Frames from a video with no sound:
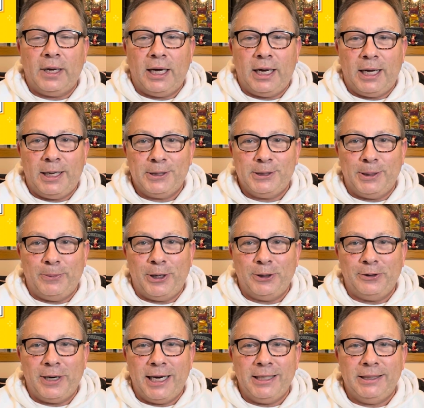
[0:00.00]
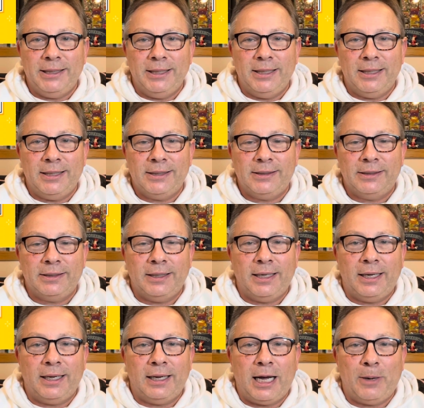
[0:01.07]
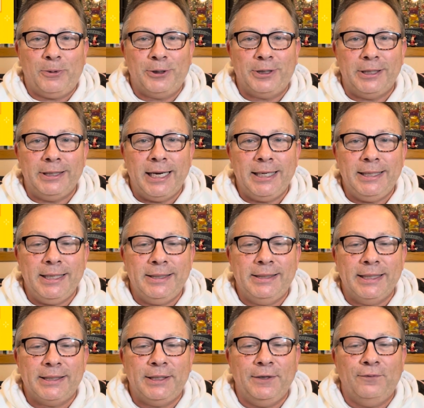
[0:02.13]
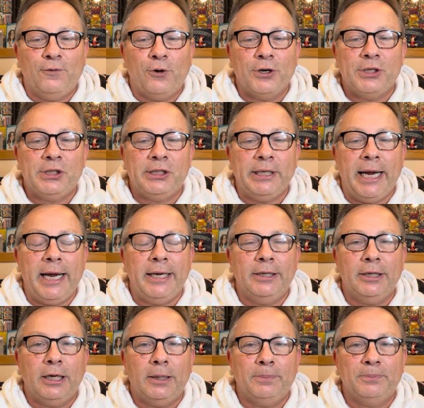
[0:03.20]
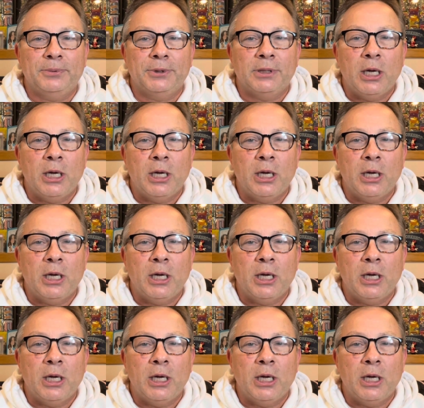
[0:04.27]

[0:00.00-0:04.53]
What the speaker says: Some other ideas. How about the 1964 stand-ups